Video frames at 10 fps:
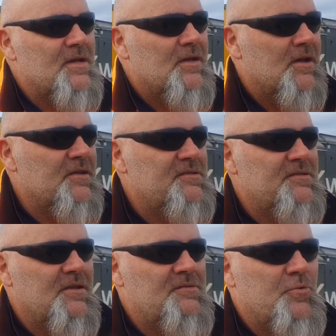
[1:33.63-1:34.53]

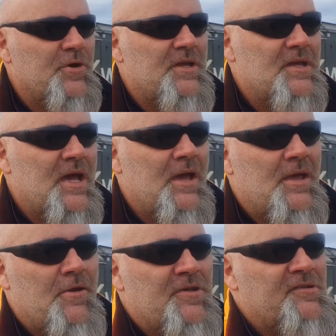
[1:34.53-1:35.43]
it's pretty
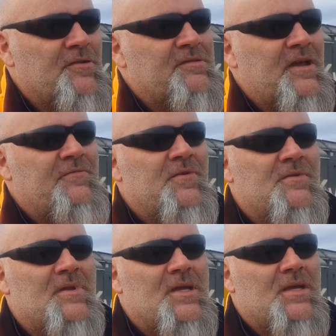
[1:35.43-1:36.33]
hairy sort of stuff, and
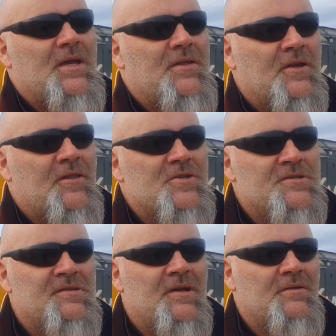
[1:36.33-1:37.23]
the
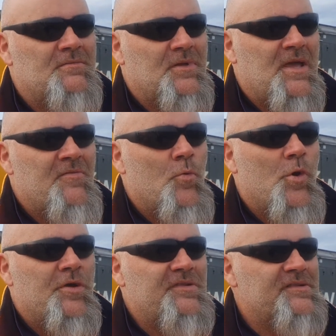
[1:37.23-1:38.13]
collisions are even
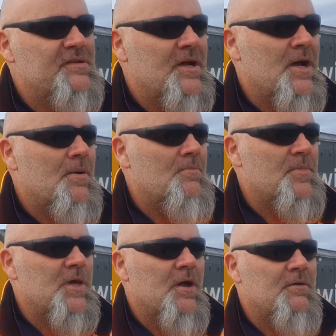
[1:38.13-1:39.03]
worse.
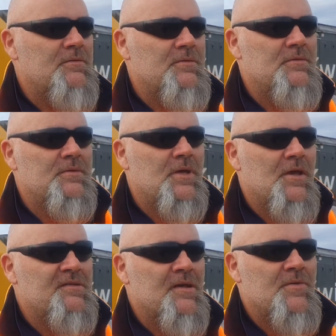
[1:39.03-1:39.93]
You
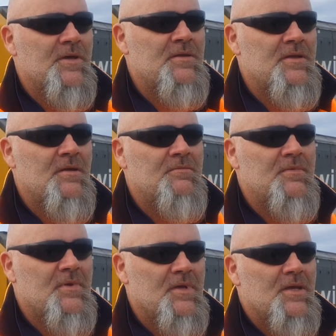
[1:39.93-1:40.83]
hit something and
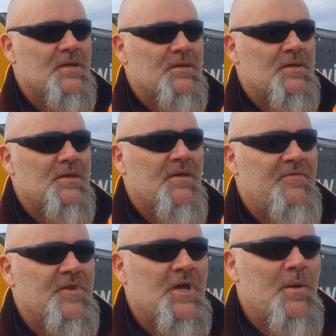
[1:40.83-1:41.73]
you have
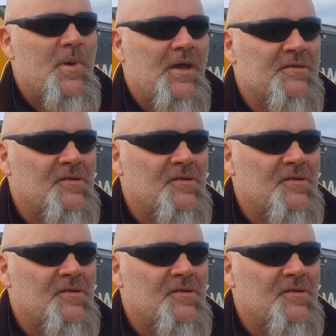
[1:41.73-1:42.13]
to go back. It's a